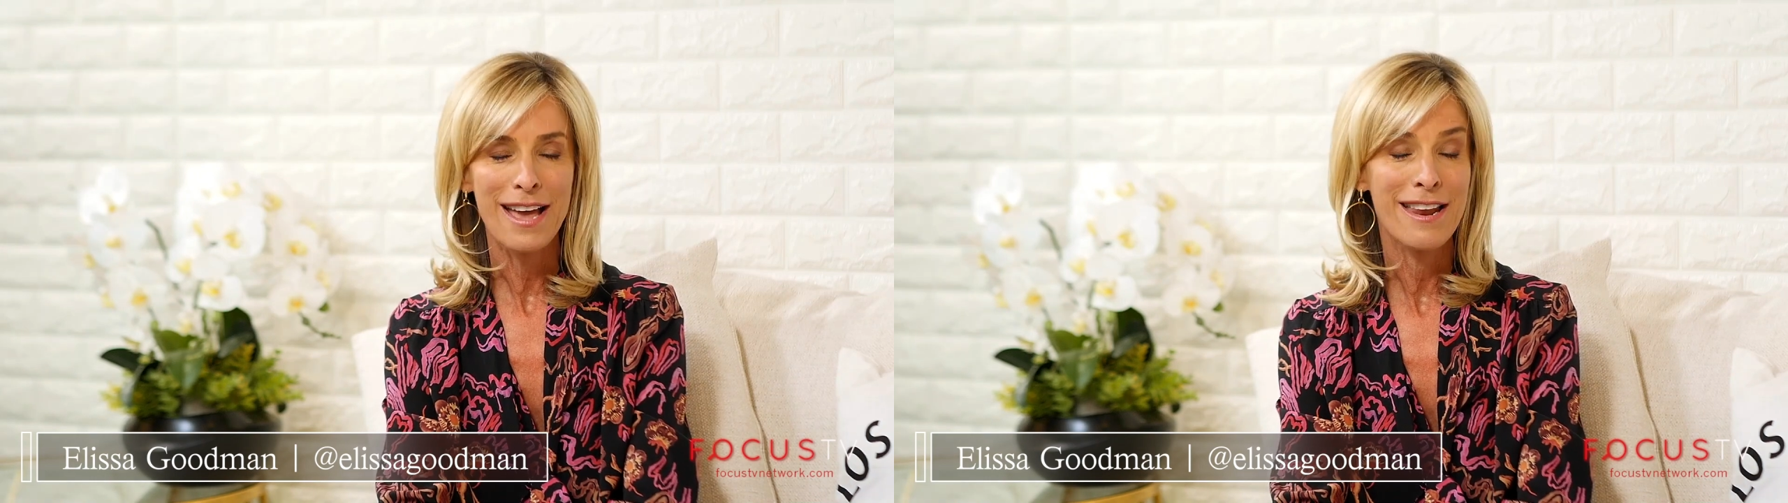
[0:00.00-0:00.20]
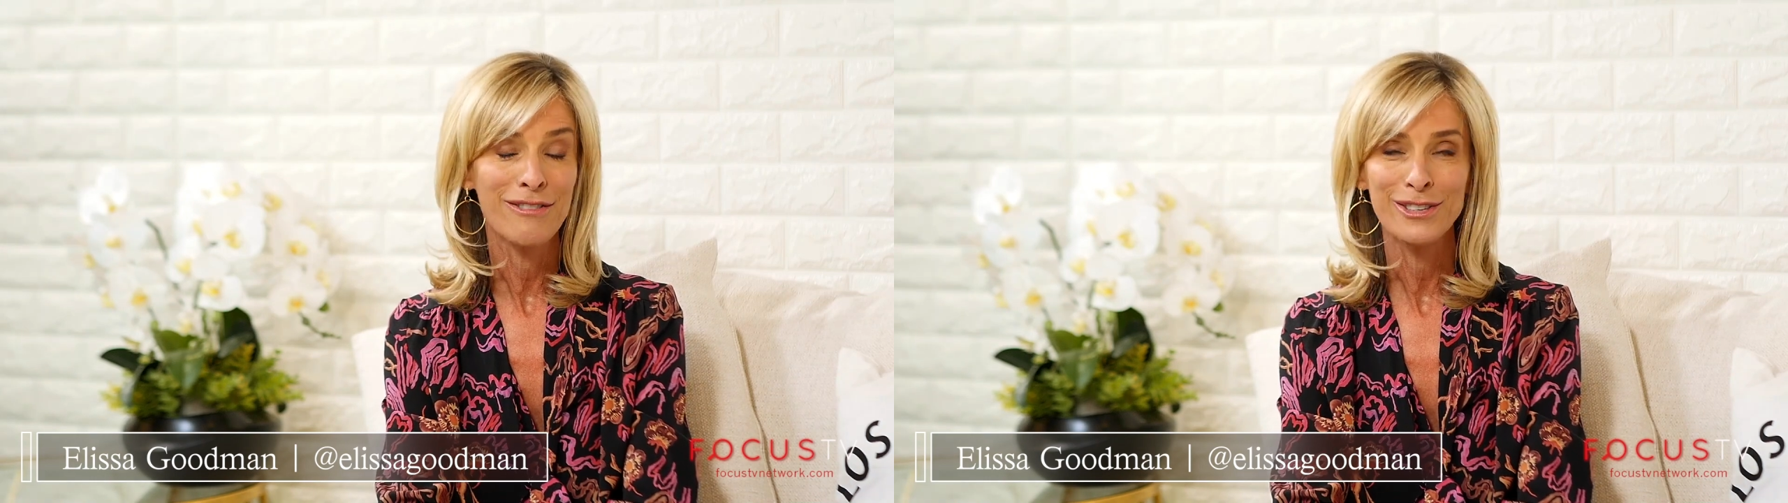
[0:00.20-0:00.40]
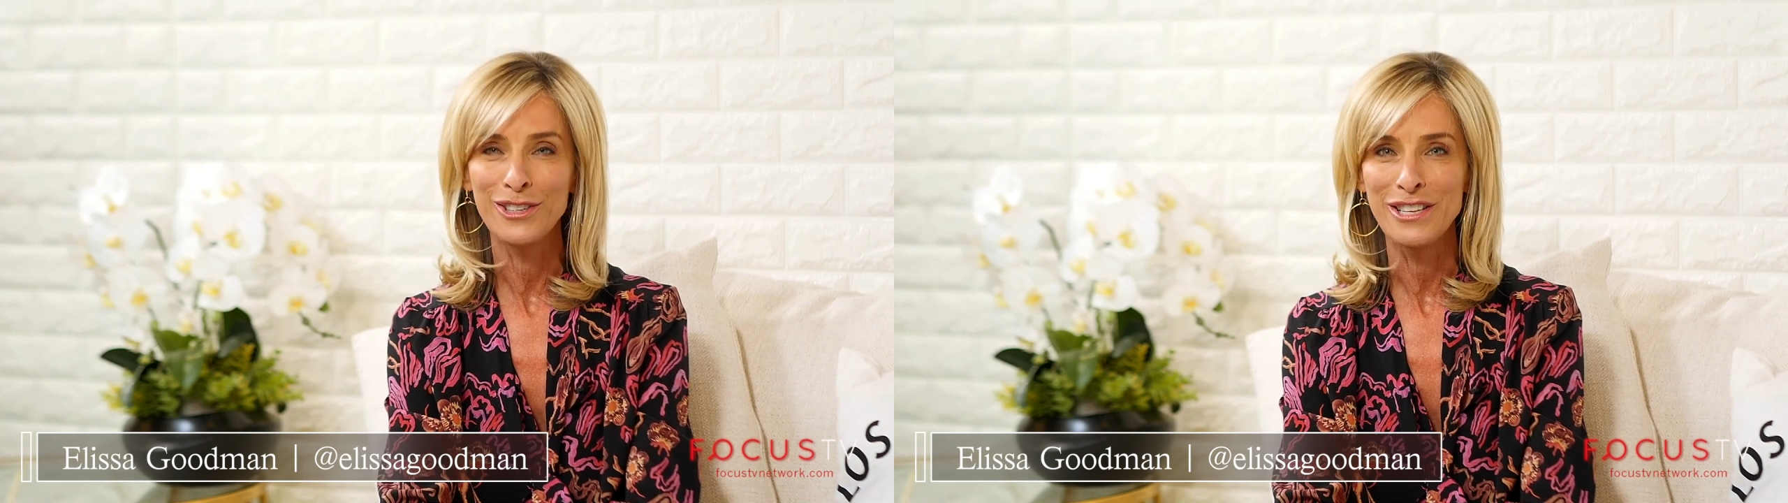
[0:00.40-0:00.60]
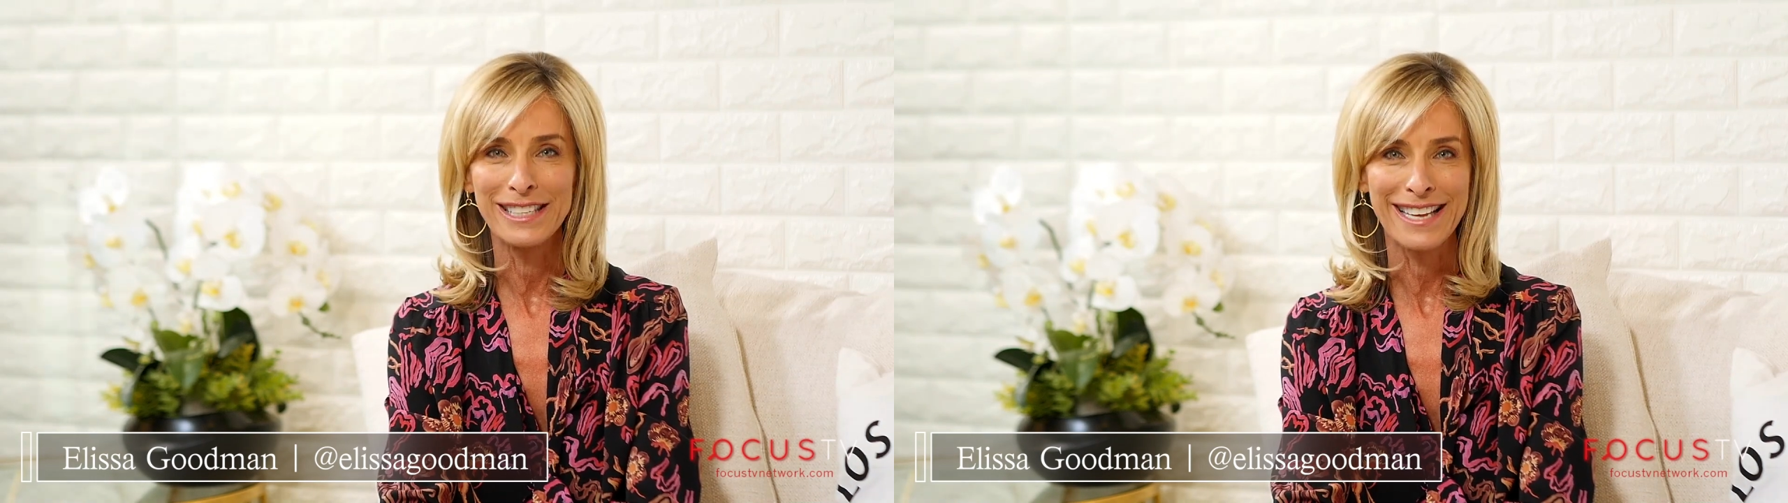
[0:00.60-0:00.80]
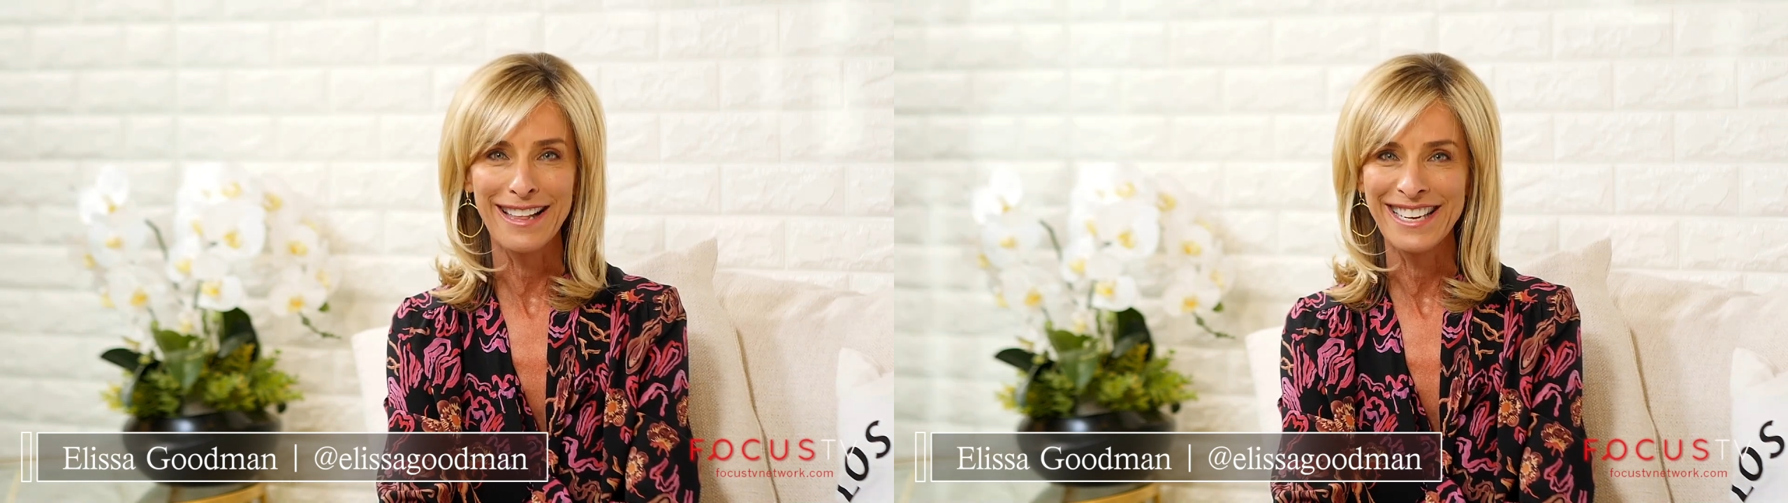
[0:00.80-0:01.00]
I never told you
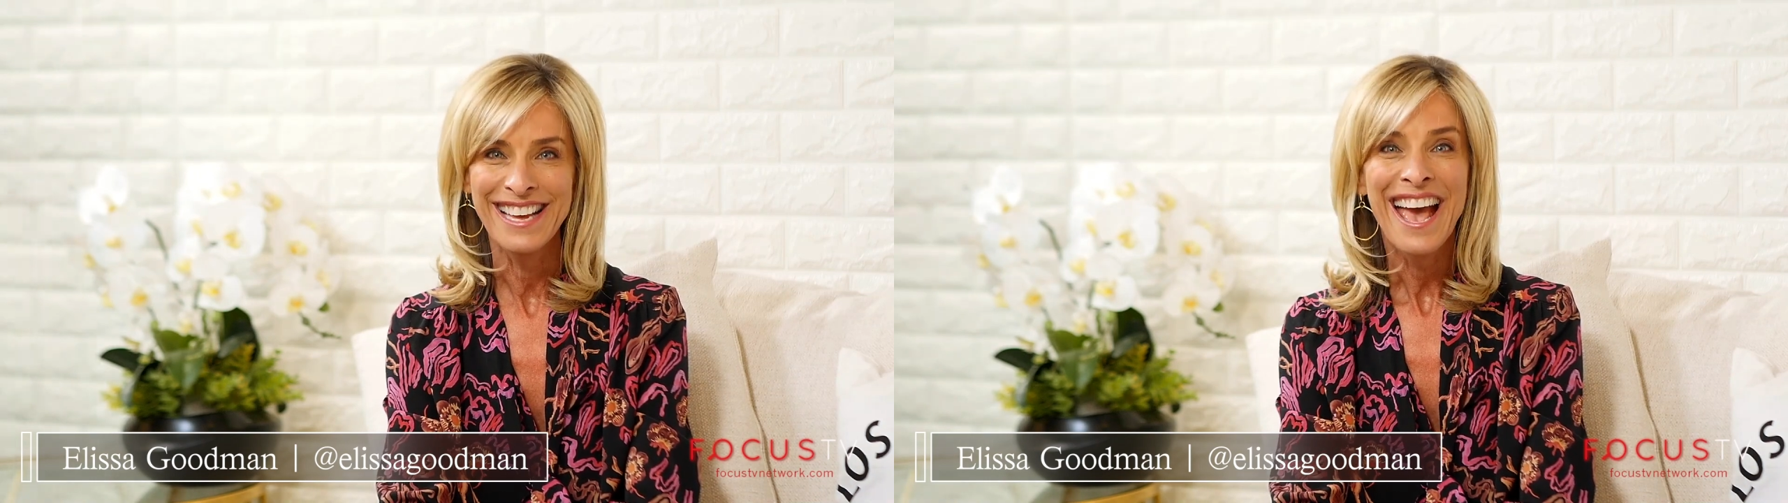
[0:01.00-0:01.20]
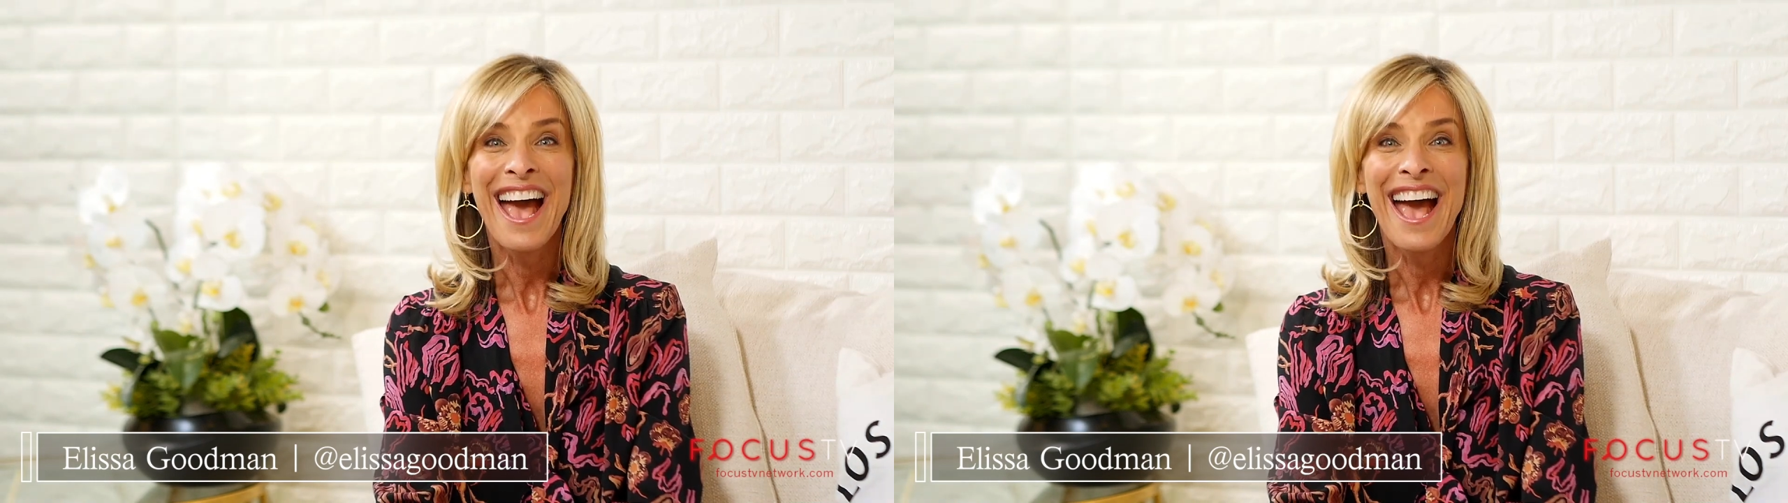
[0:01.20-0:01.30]
this, Kelly.